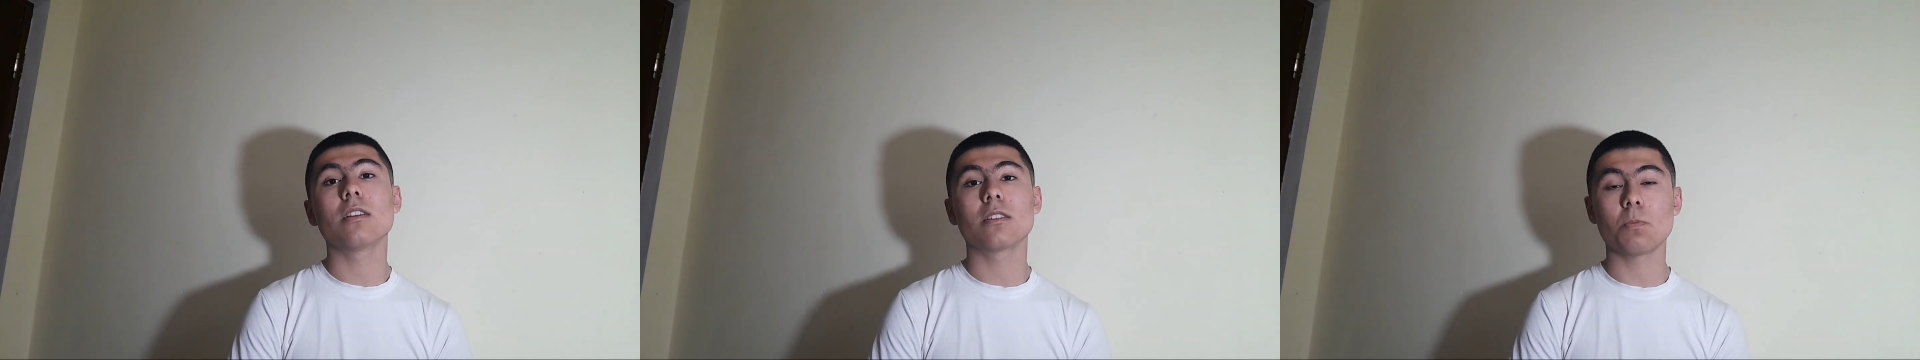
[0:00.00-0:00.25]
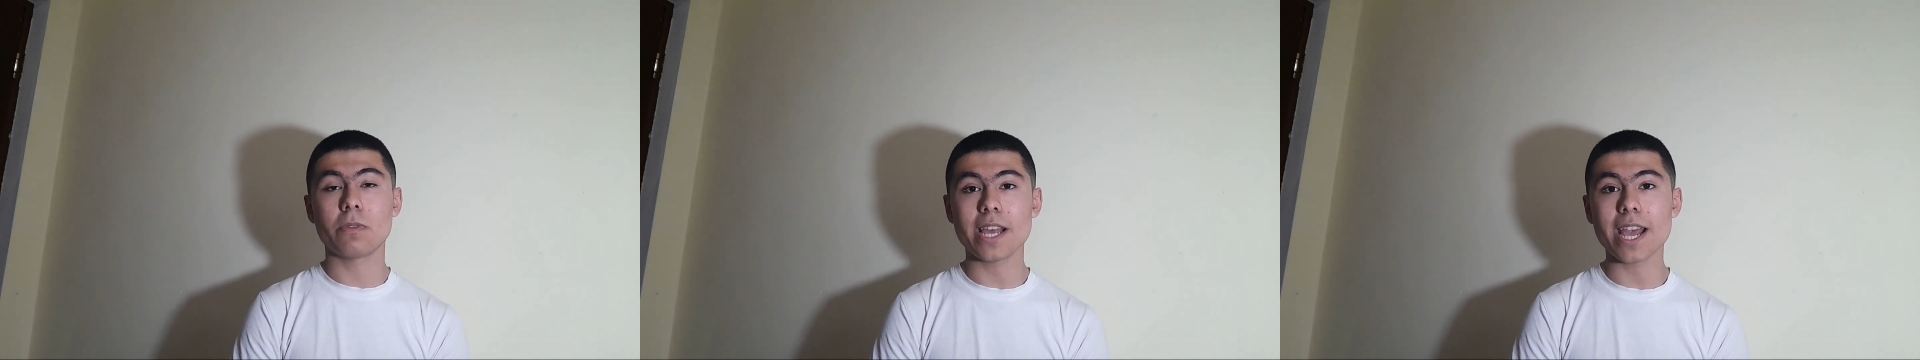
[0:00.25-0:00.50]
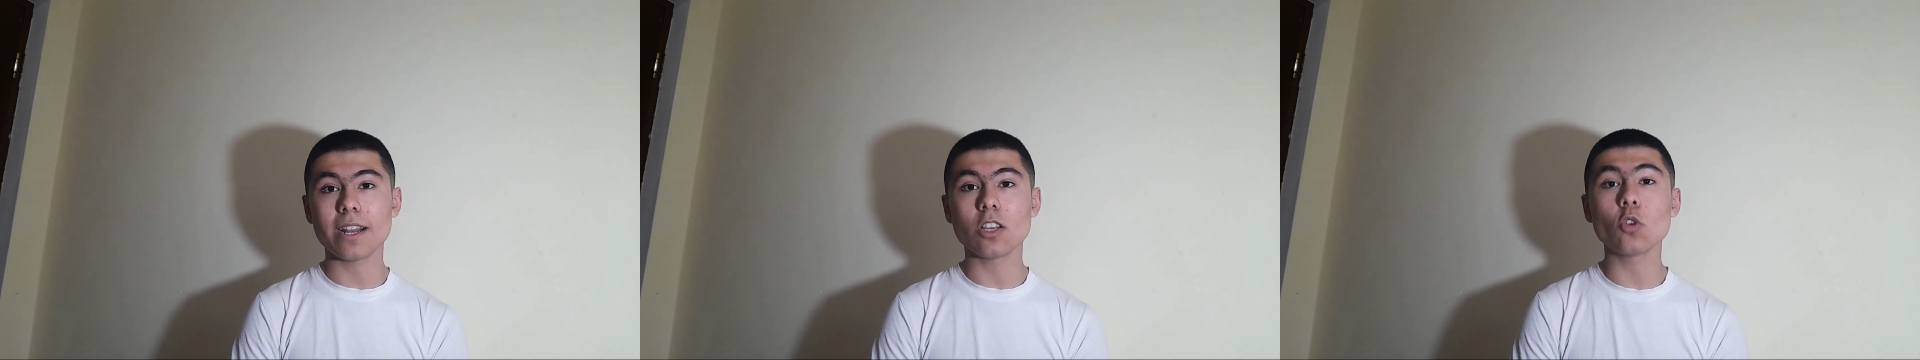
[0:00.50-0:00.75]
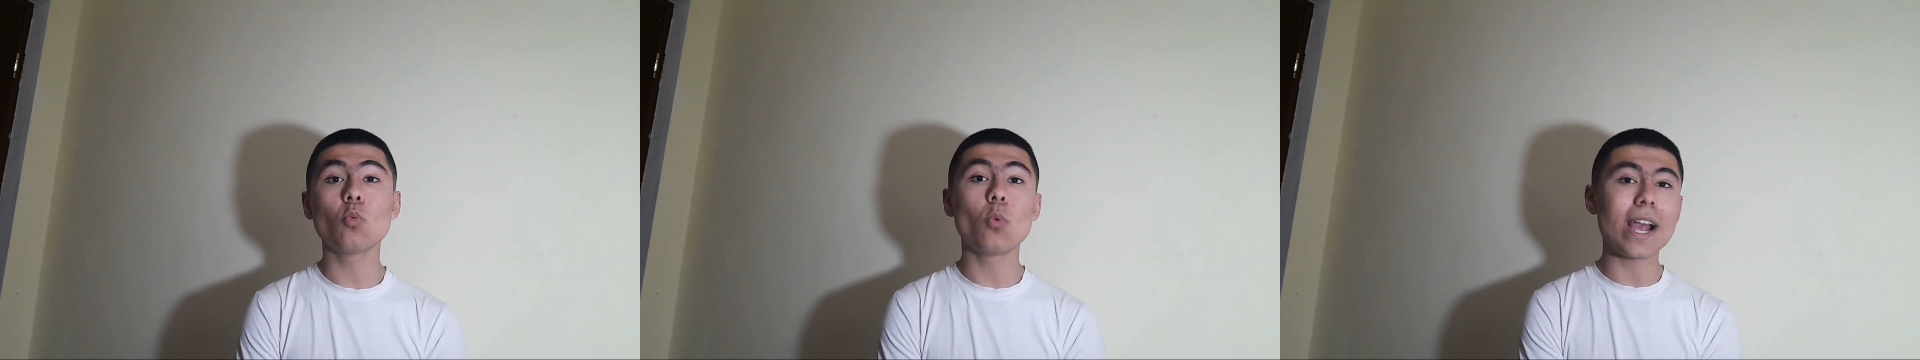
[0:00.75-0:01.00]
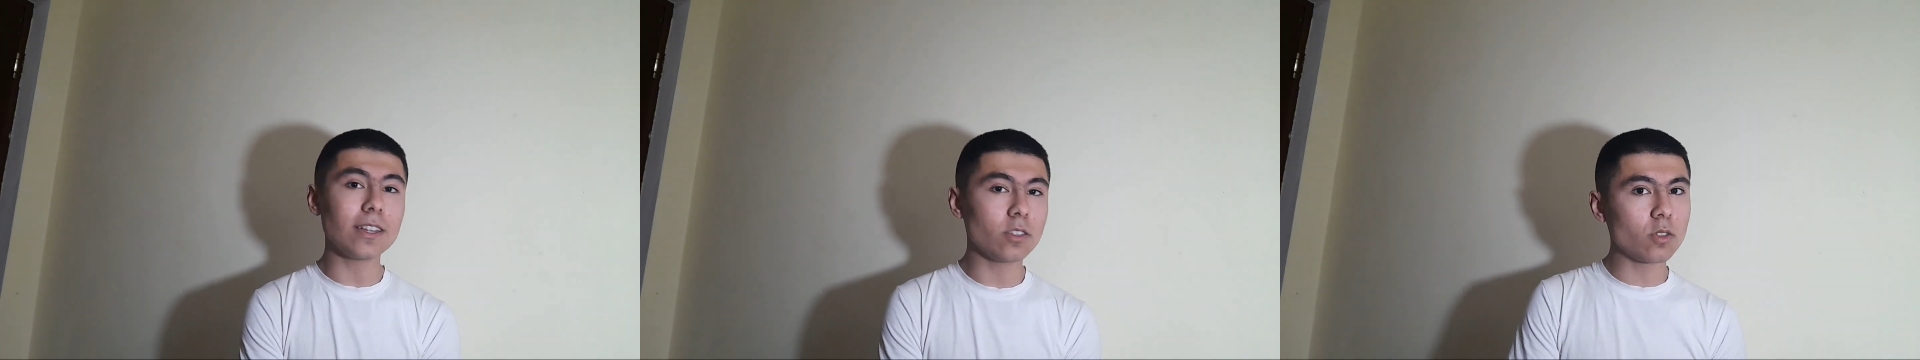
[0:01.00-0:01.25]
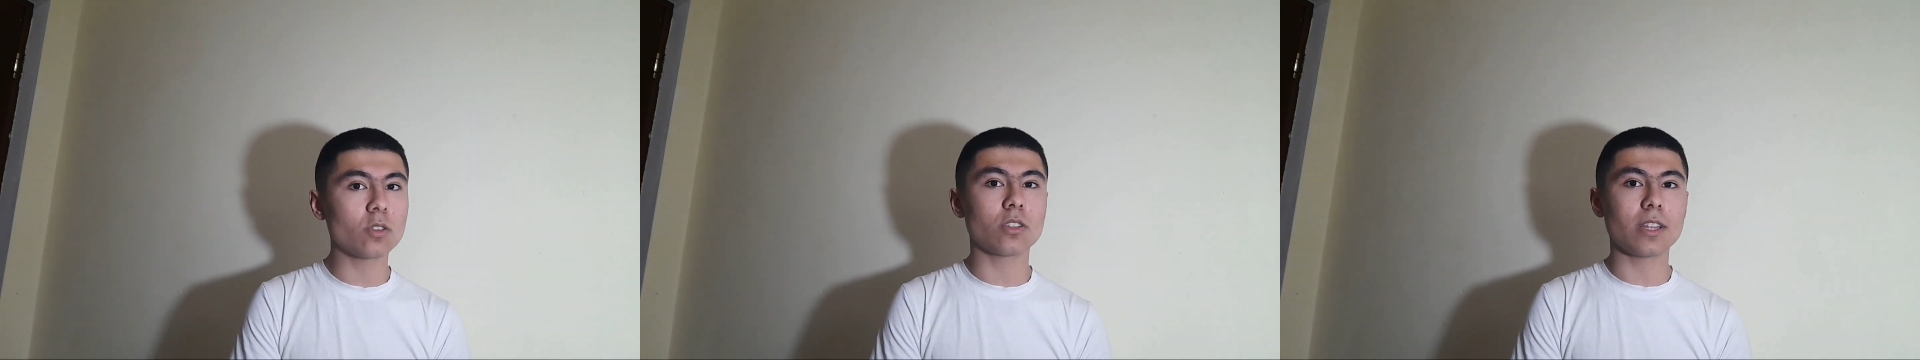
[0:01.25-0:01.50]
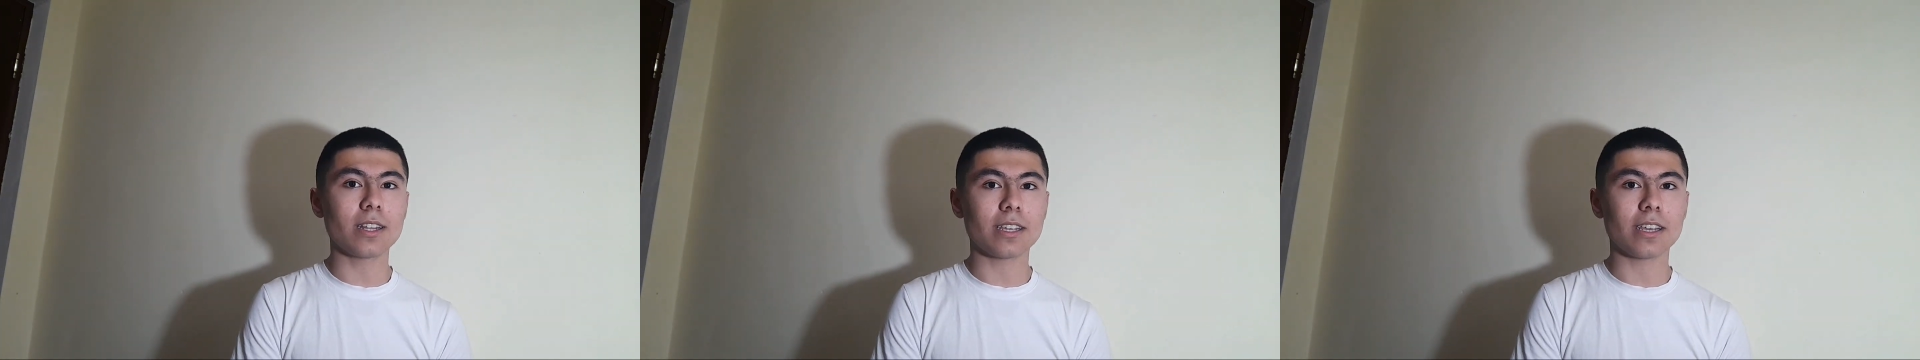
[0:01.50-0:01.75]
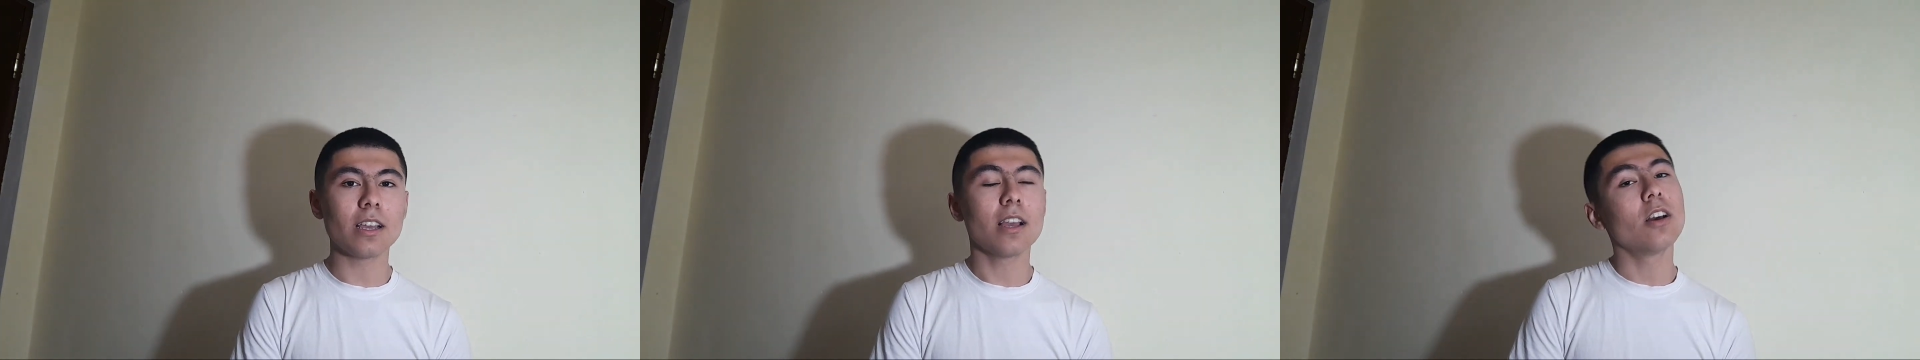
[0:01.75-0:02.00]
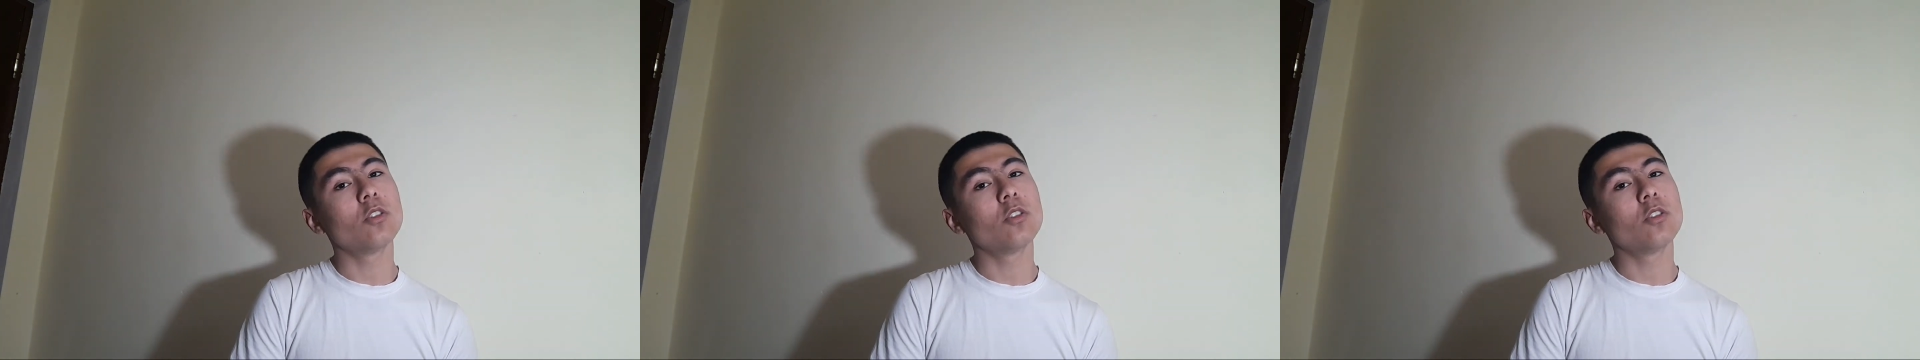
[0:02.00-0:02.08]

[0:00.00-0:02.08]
planning when to study,